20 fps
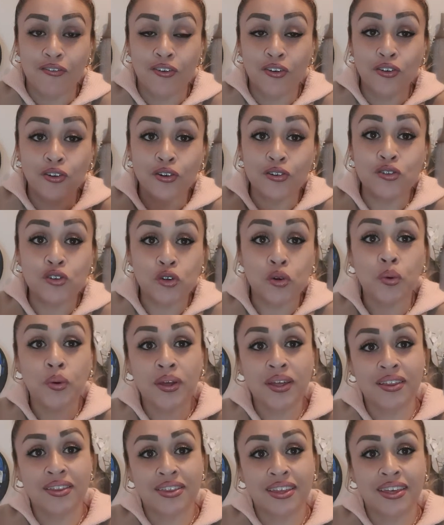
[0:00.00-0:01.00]
for not
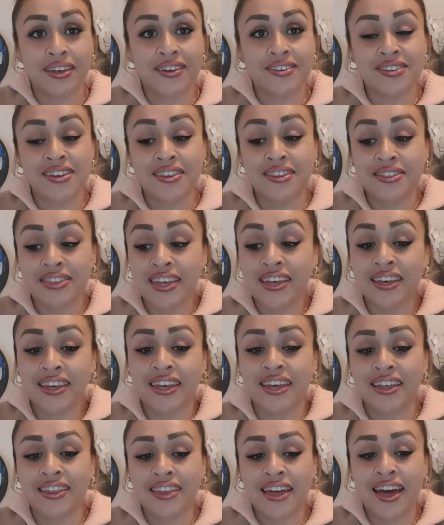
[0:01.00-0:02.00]
doing things and
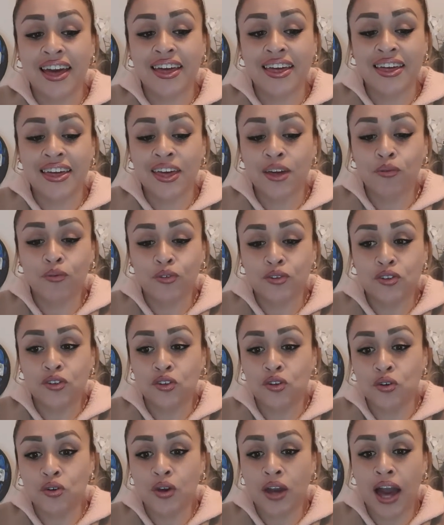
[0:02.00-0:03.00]
thinking that it was
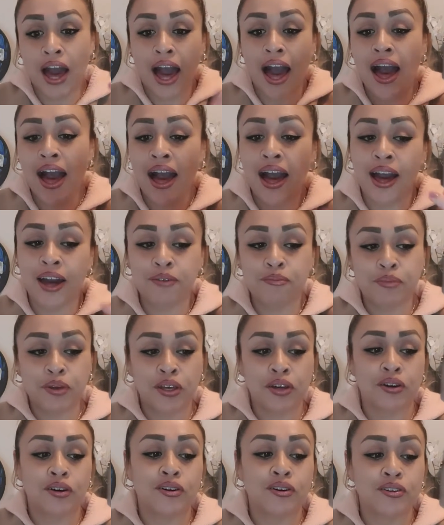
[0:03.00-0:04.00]
too hard
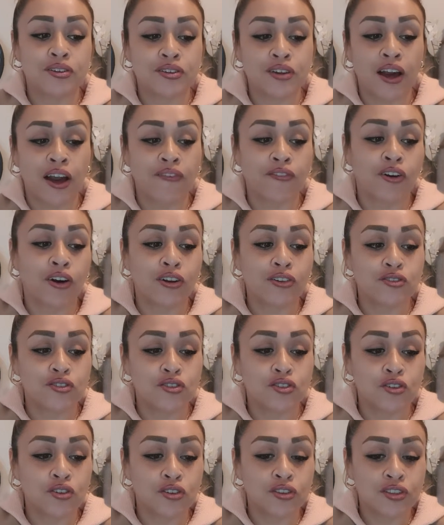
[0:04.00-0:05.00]
because I've got to
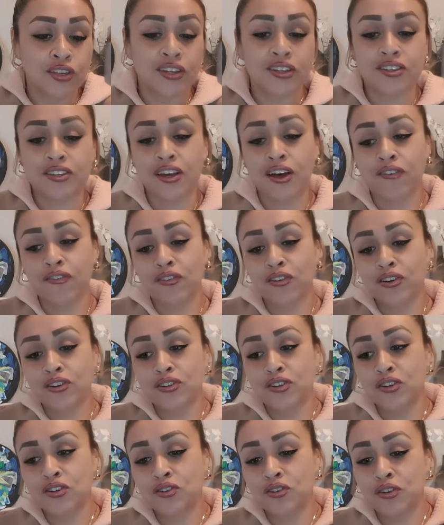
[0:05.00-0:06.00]
do this, I've got
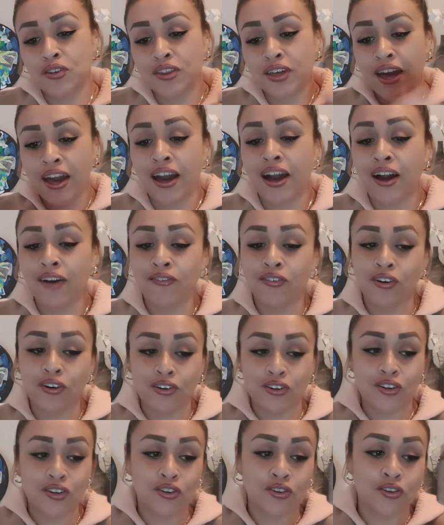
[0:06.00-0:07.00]
to do that, I've
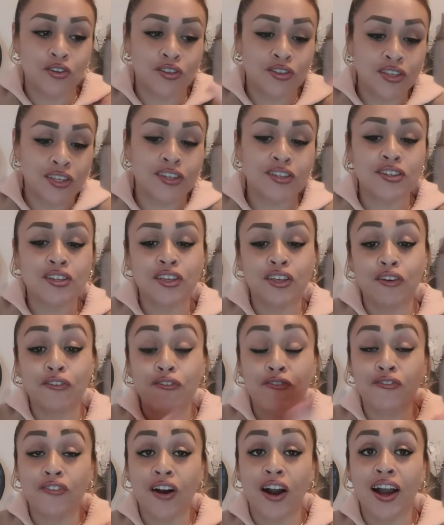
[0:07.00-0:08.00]
got to do this. You
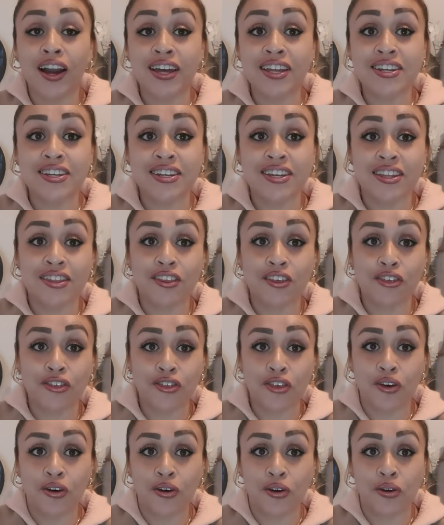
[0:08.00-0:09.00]
find the
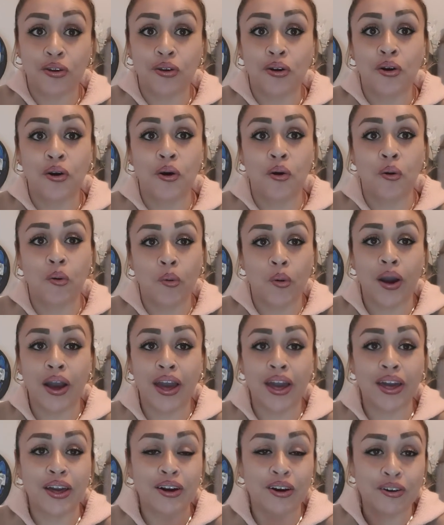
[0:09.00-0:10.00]
third
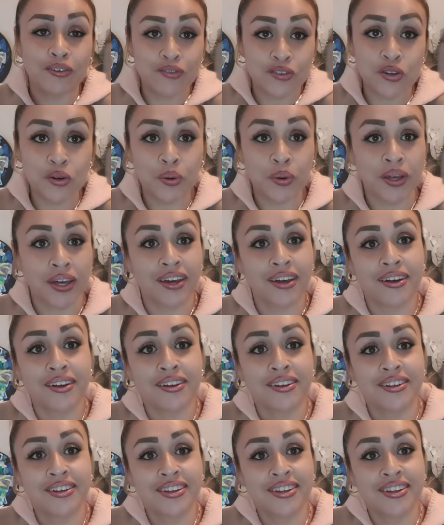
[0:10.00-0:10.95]
way of doing it.